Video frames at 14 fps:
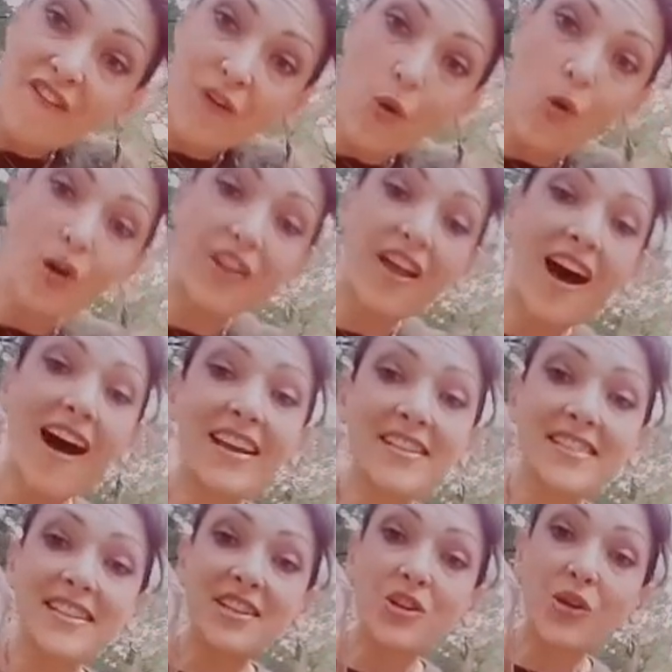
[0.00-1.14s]
for the
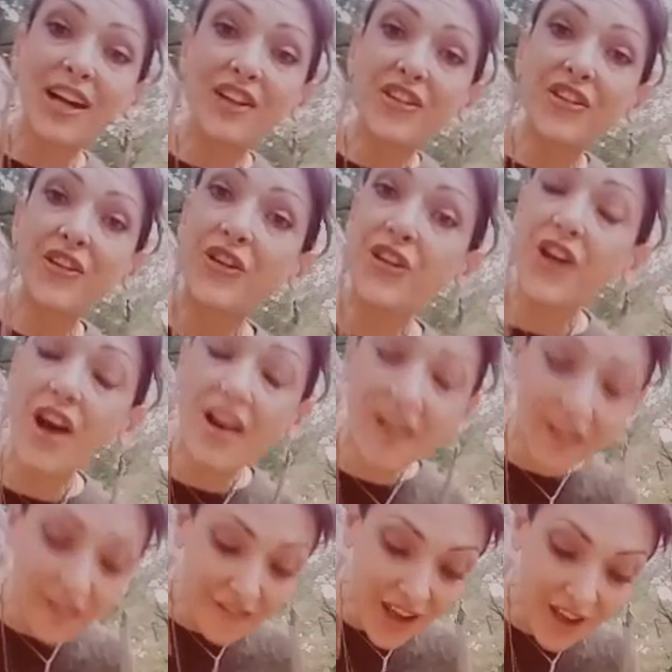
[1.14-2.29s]
highest and greatest good
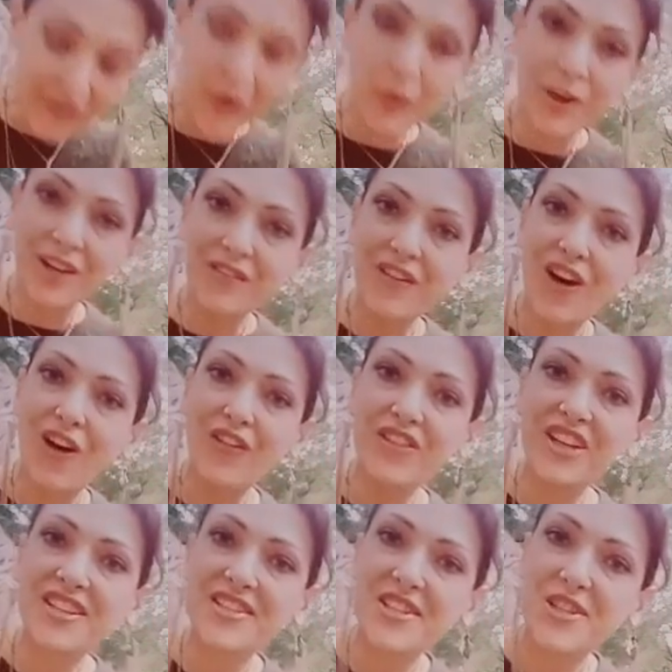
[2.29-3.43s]
of everyone involved
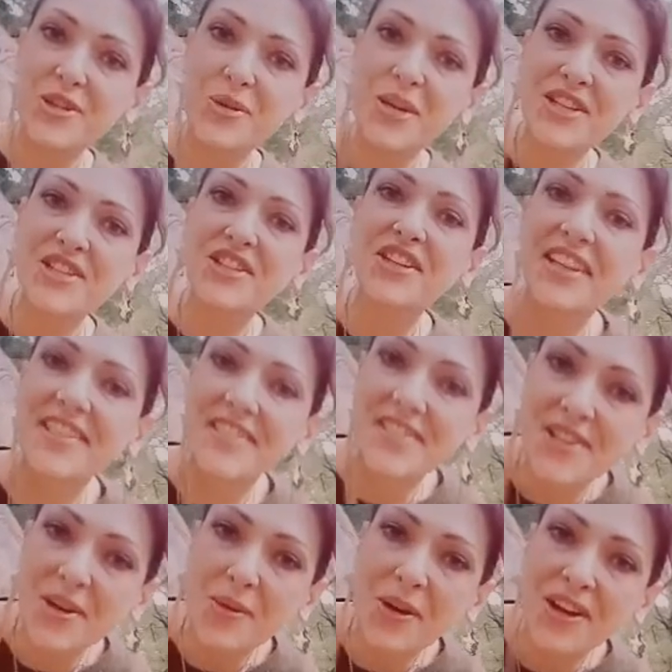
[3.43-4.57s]
in the situation and
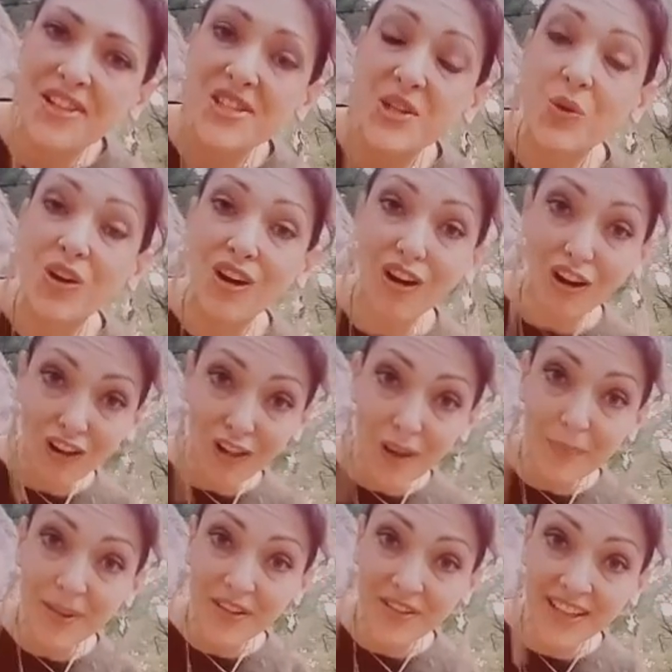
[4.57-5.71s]
so on. So we're all
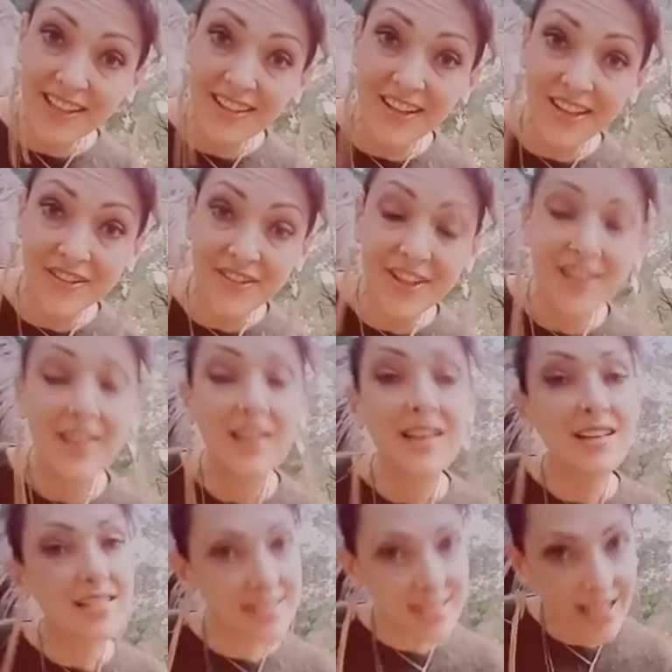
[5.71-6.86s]
uplifted in love.
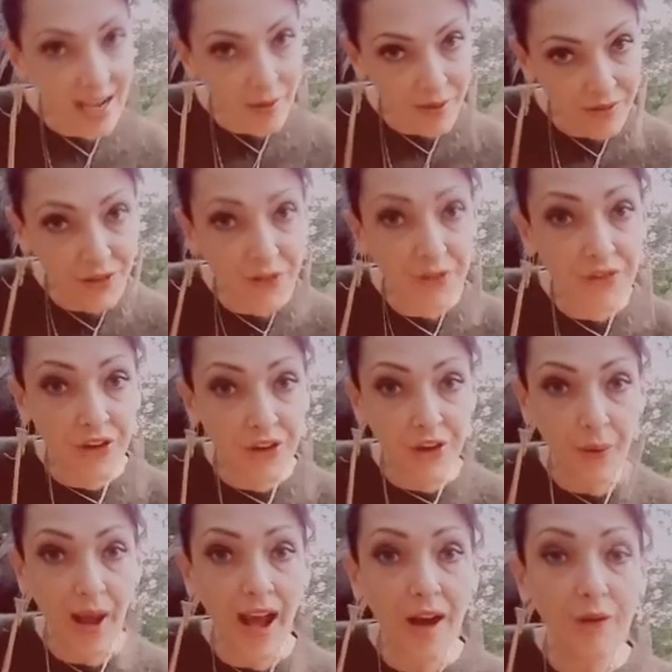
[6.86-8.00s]
See how it feels for
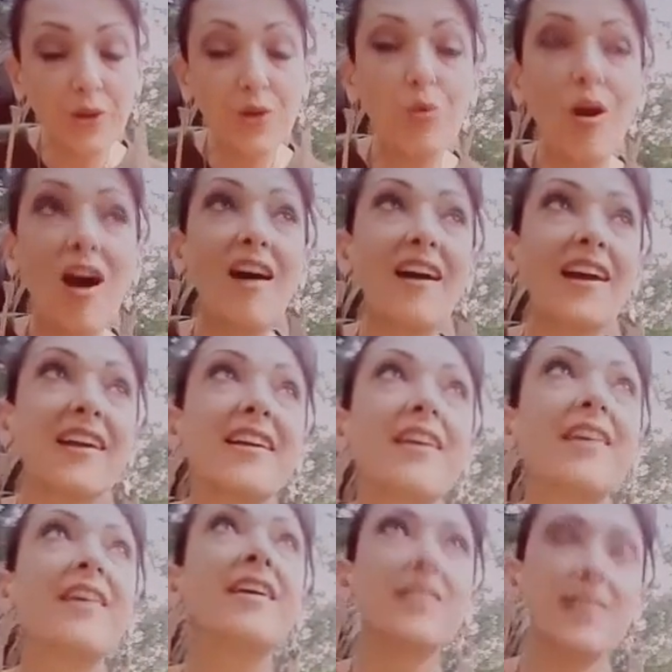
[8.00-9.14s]
you, how you ride
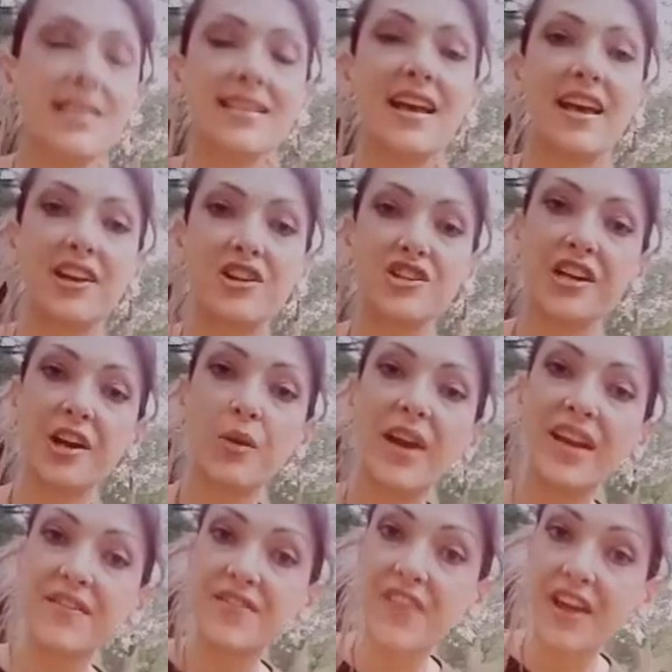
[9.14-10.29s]
these energetic
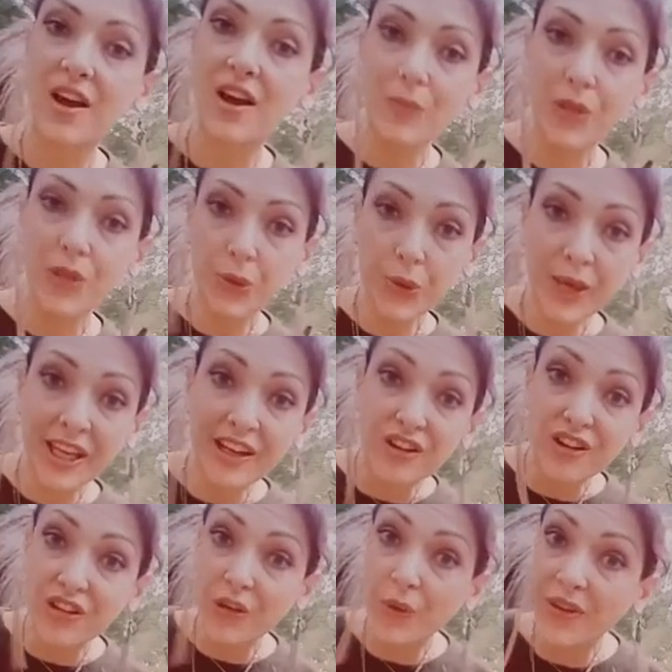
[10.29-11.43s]
waves that come through here
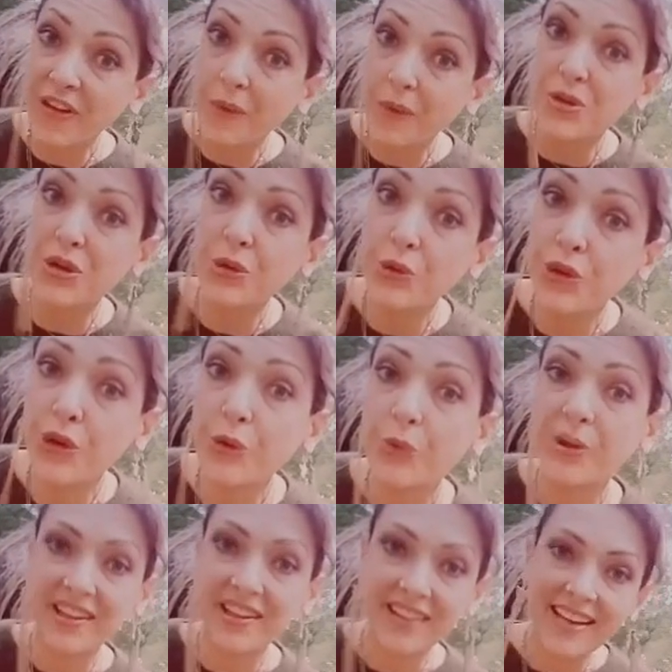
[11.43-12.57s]
is always up to you
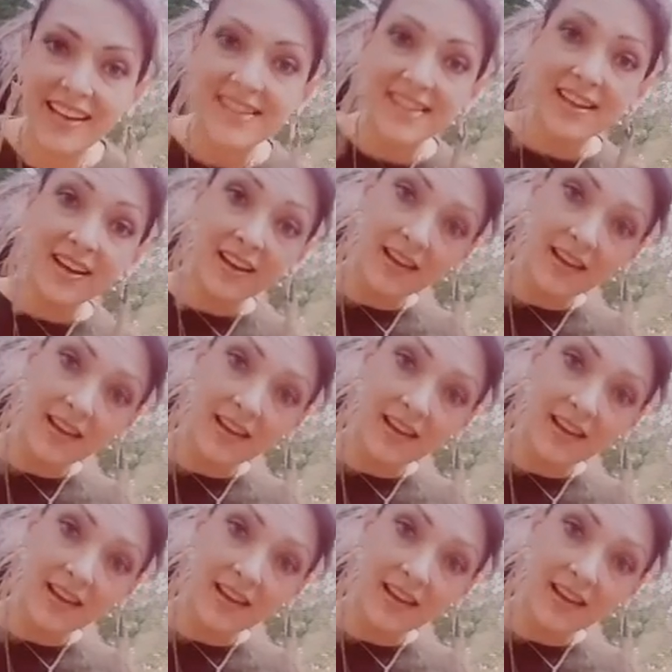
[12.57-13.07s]
in the end.